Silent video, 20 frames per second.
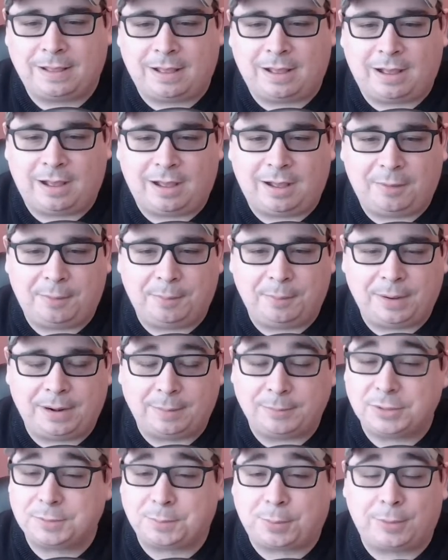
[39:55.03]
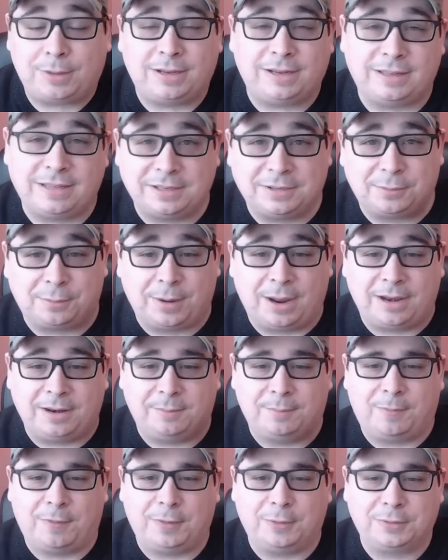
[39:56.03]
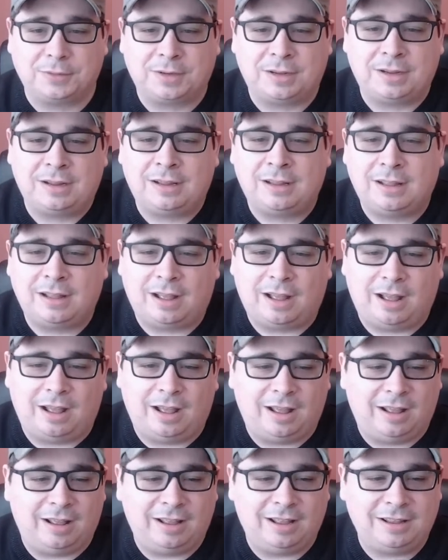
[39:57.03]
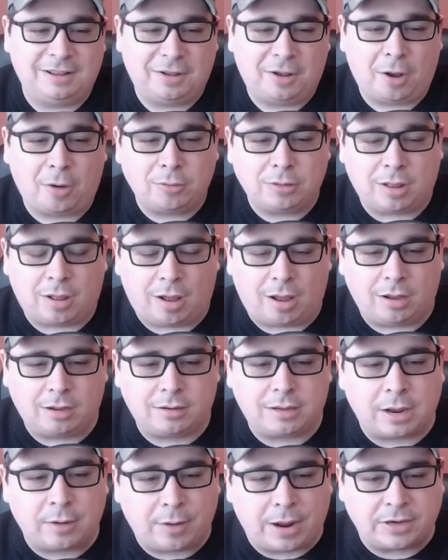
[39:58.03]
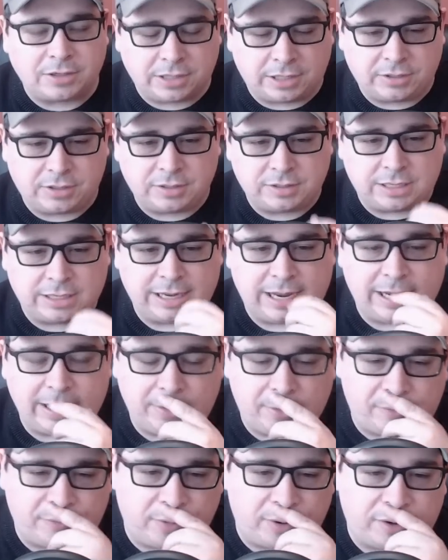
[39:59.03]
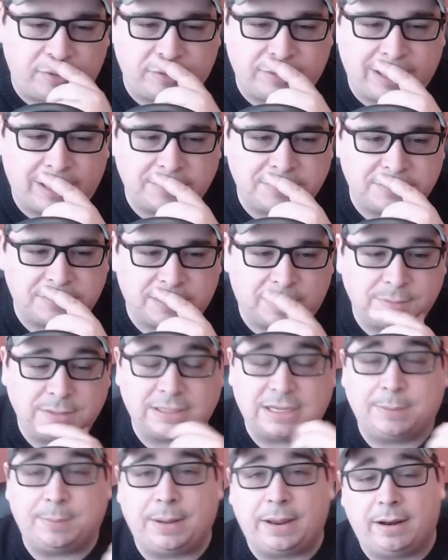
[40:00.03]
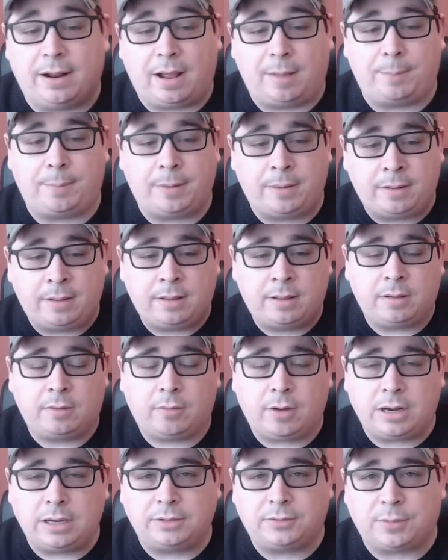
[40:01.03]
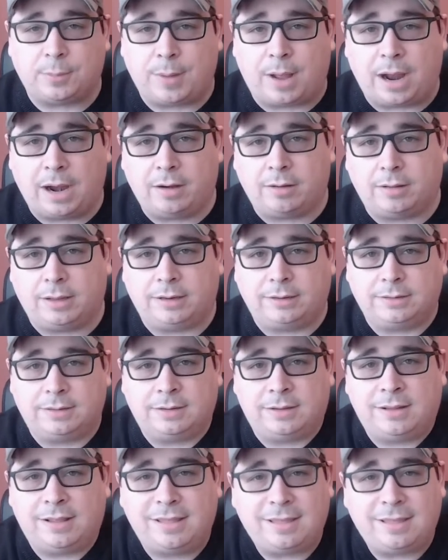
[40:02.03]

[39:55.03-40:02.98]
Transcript: Um, and I'm just pulling at these at random, folks. Uh, Law, congratulations on getting over 100,000 subs and keeping it up. Greetings from Ireland.